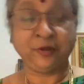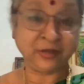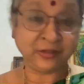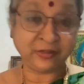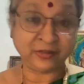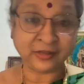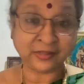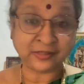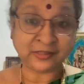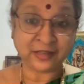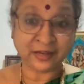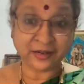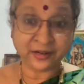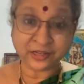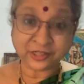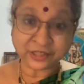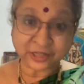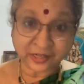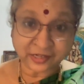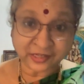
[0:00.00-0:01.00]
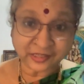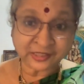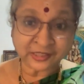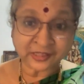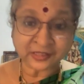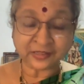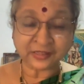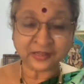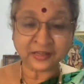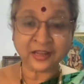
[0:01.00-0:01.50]
does Ganesha
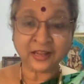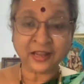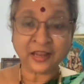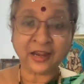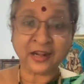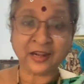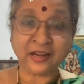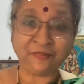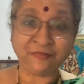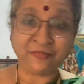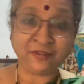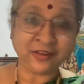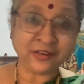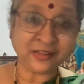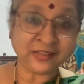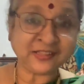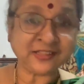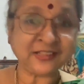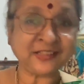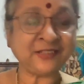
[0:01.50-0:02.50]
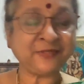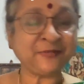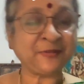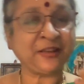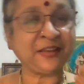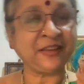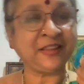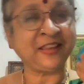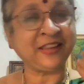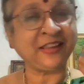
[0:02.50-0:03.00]
listen? And if he listens, will
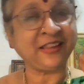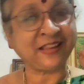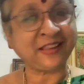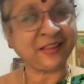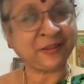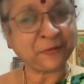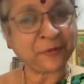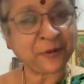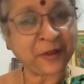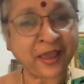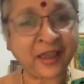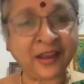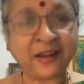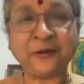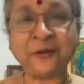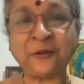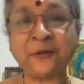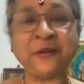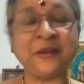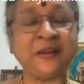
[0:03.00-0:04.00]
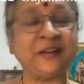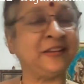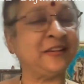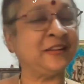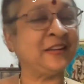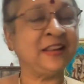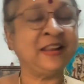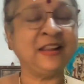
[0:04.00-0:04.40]
he, act on it?